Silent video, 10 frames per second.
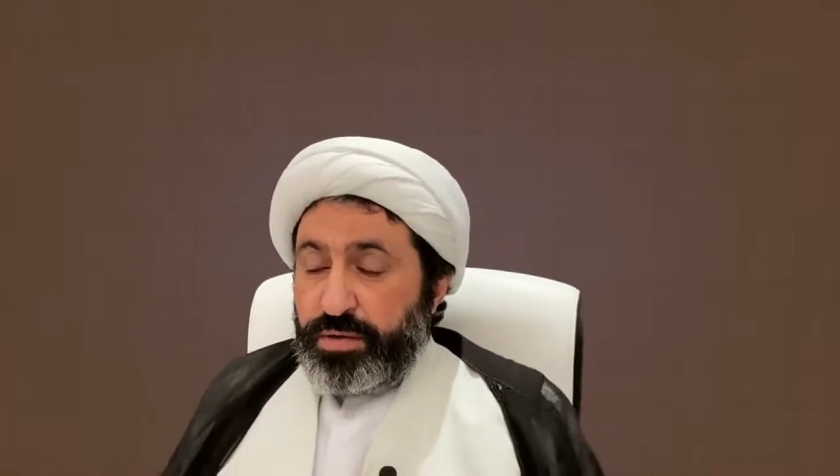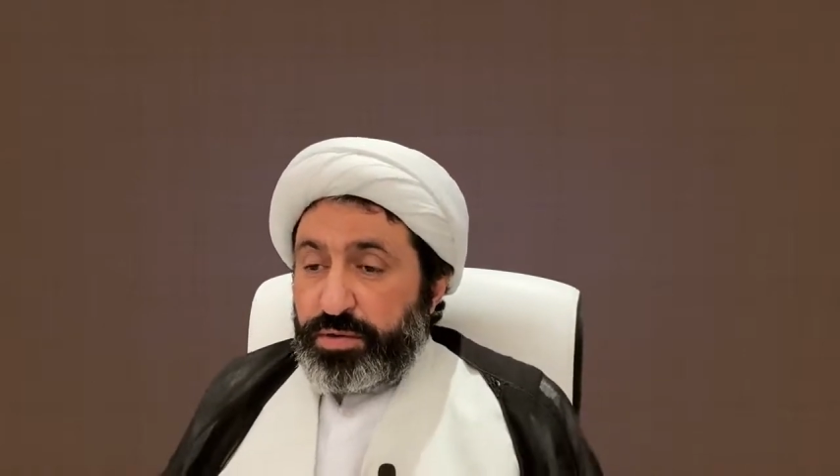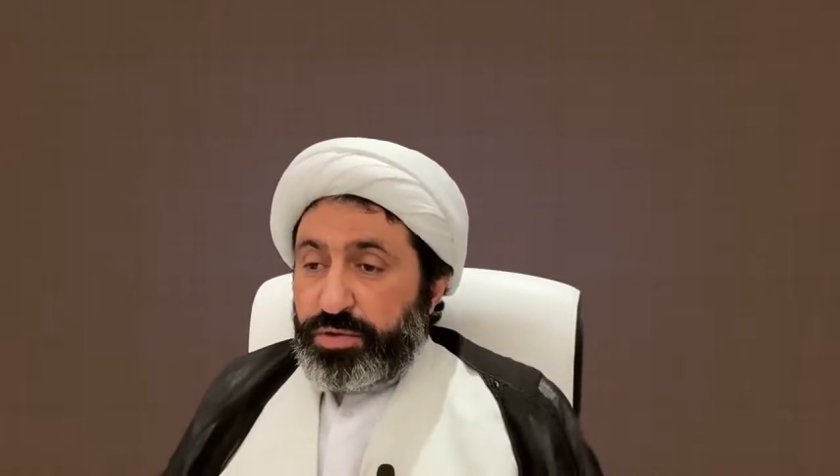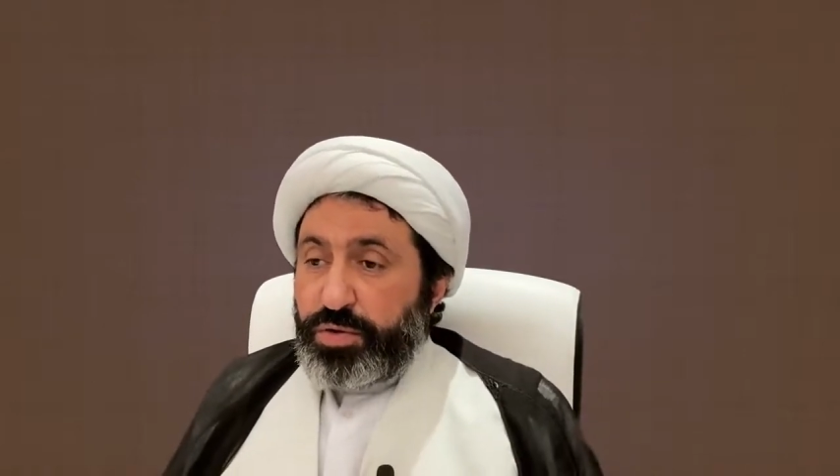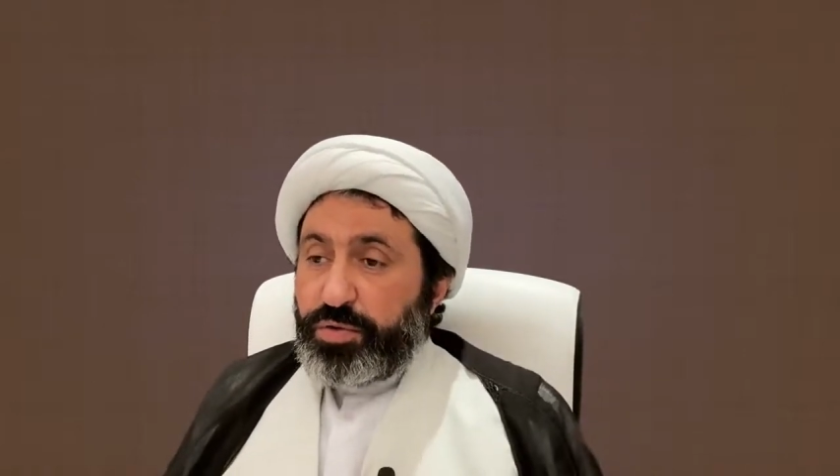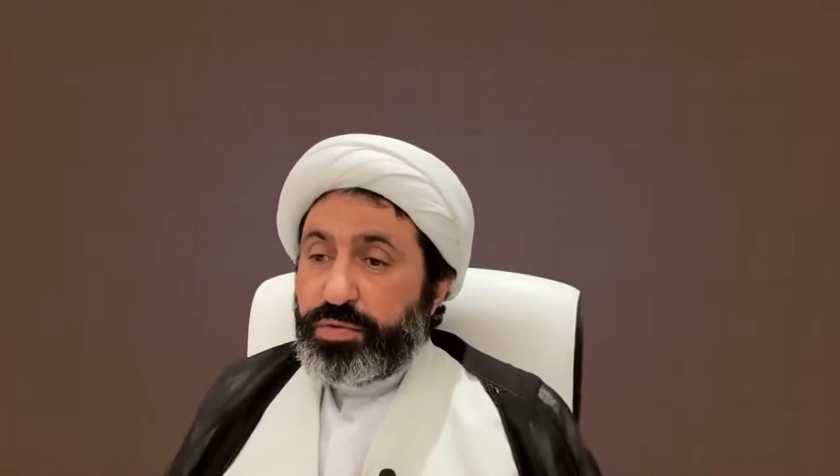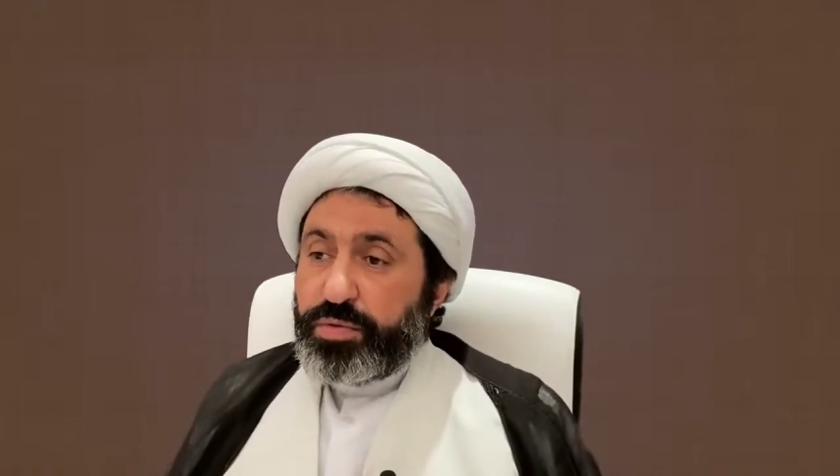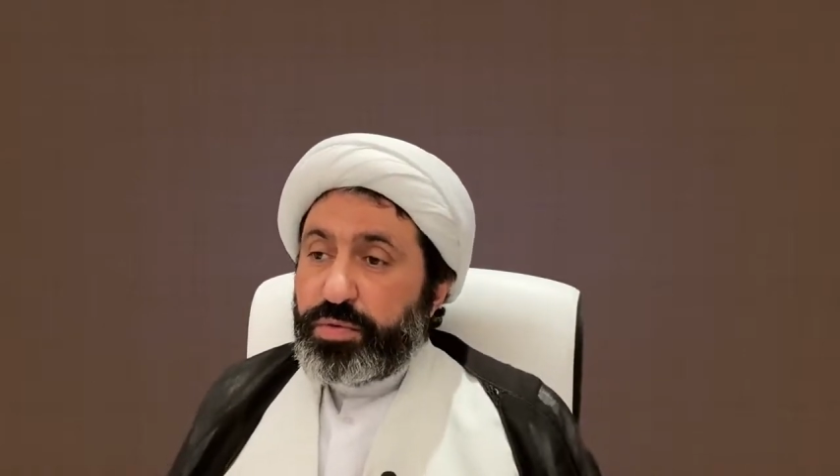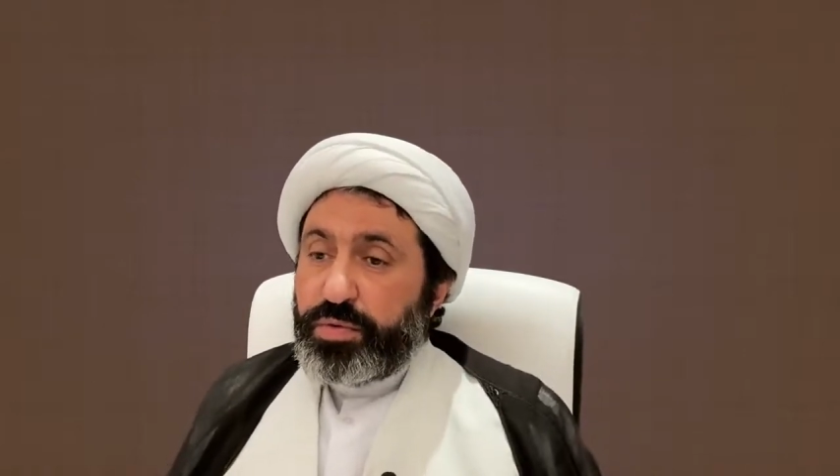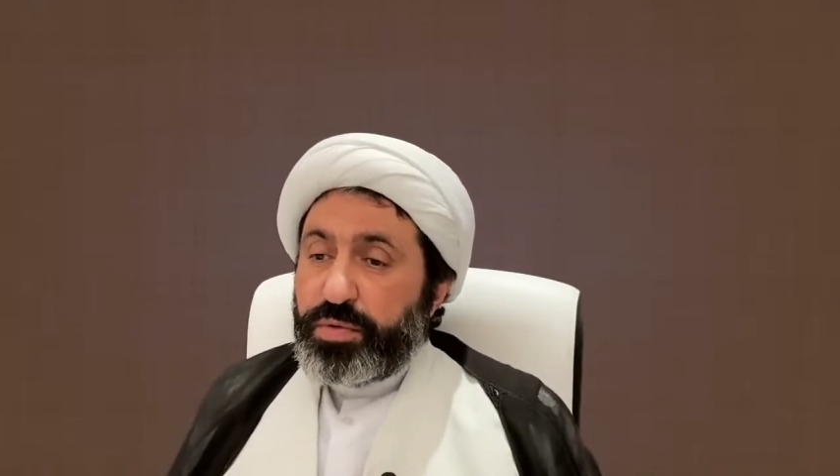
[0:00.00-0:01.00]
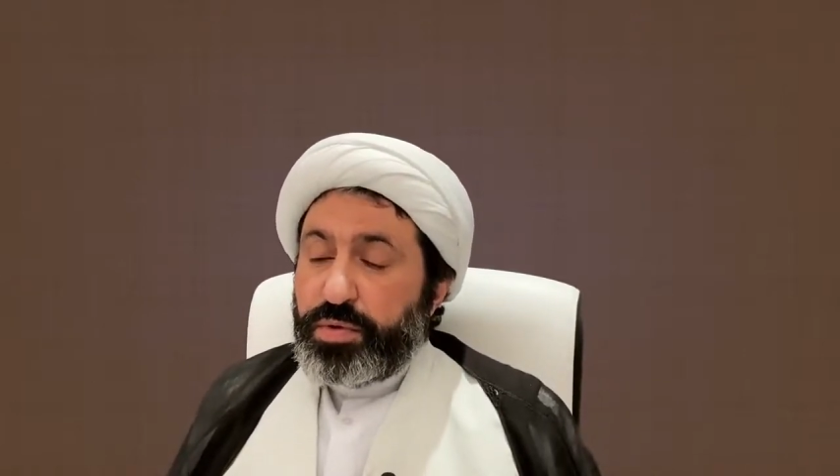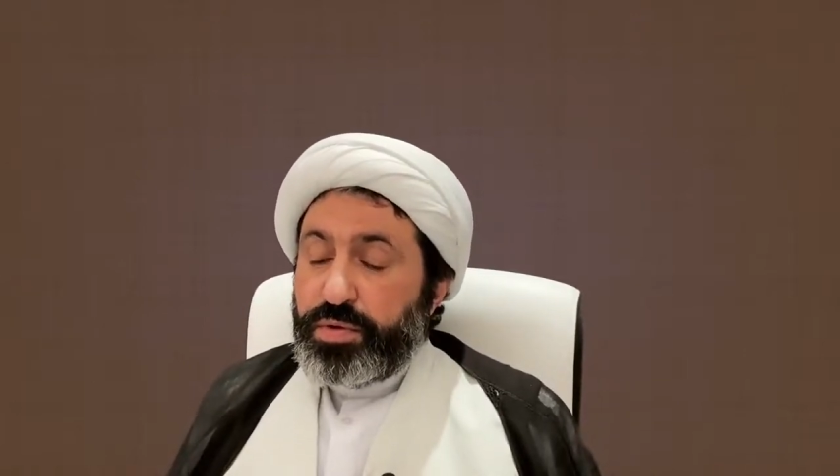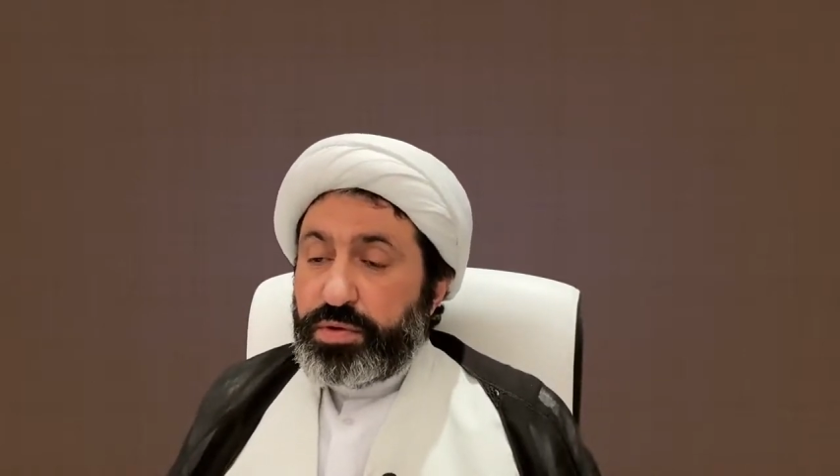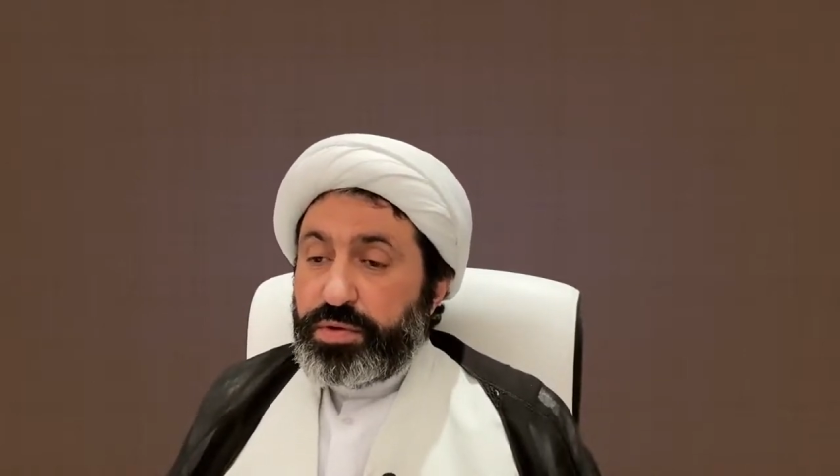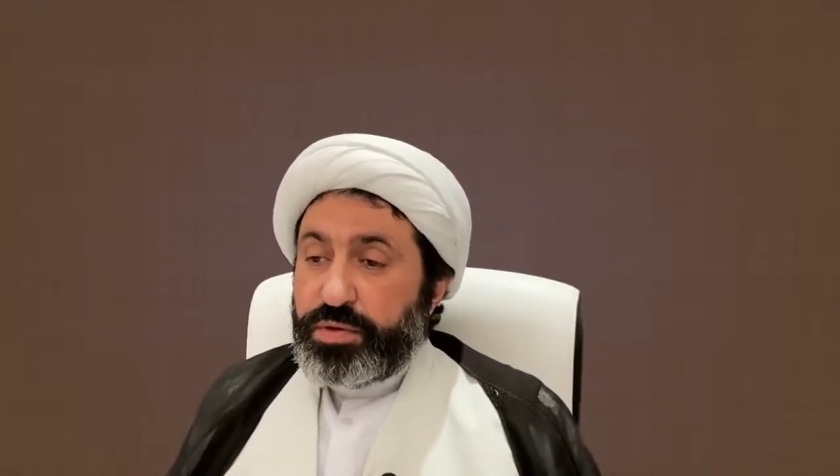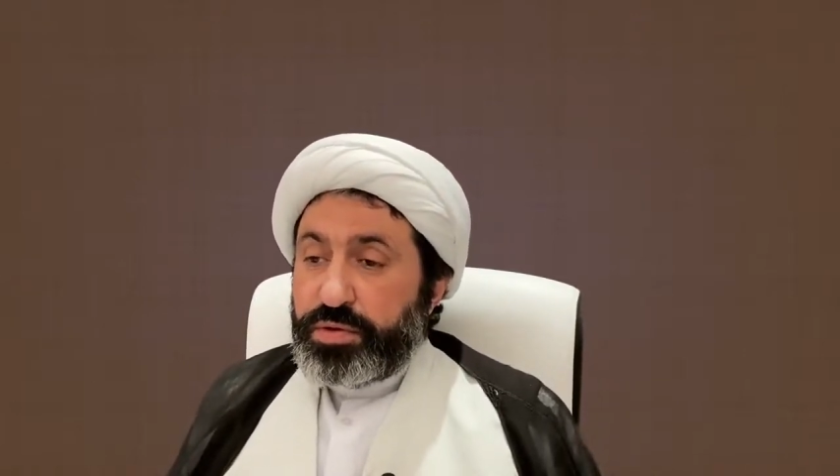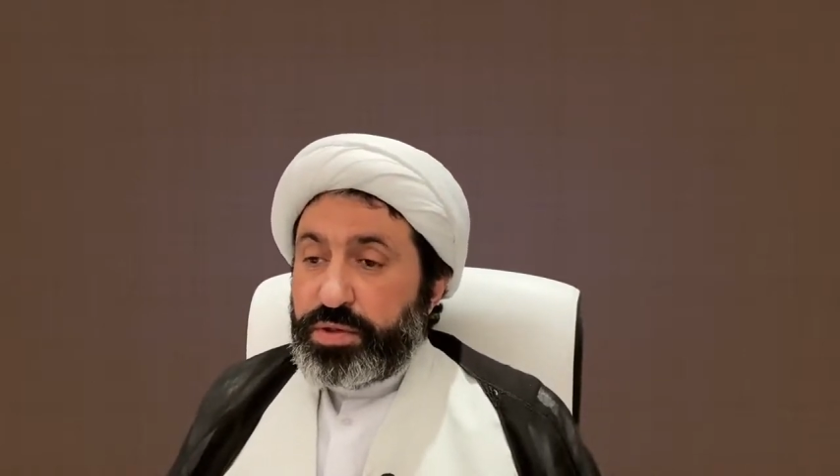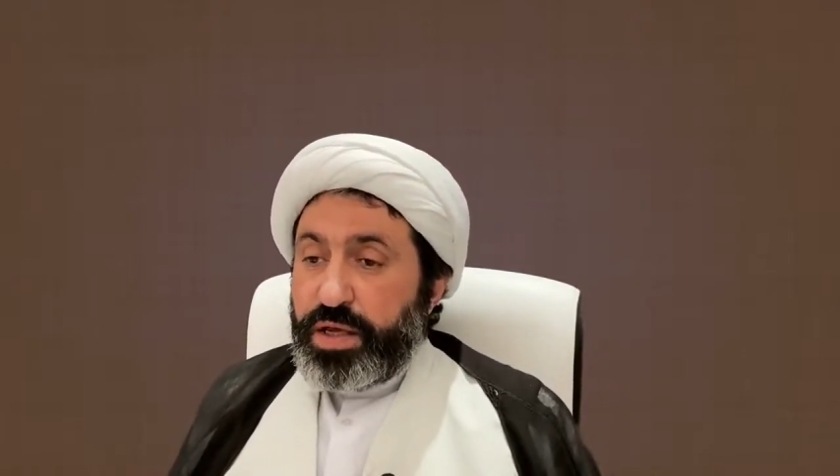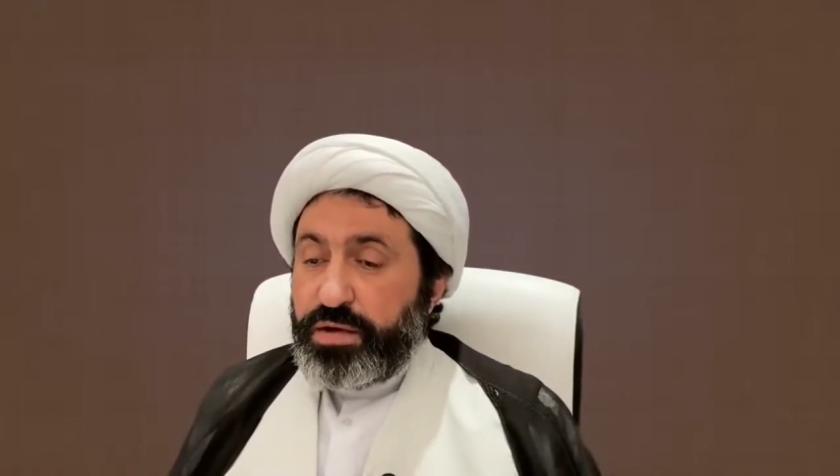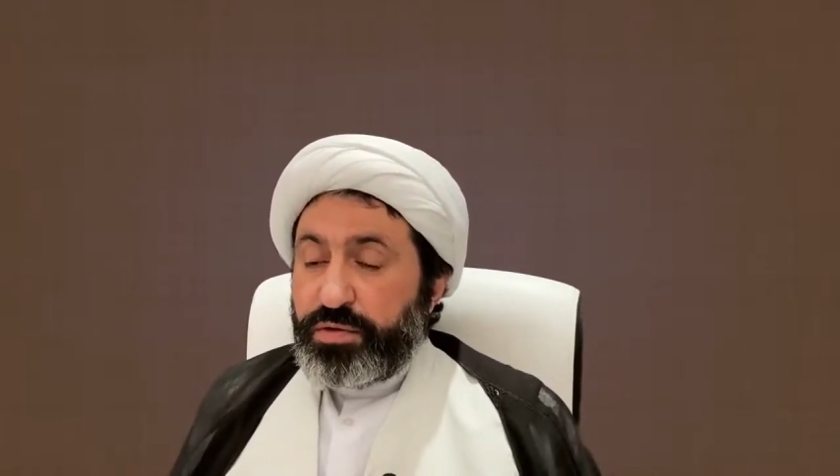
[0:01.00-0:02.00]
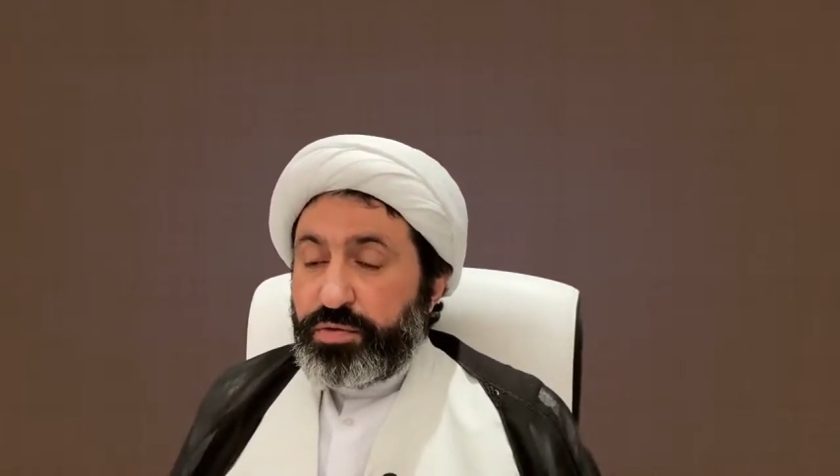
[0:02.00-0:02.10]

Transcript: So they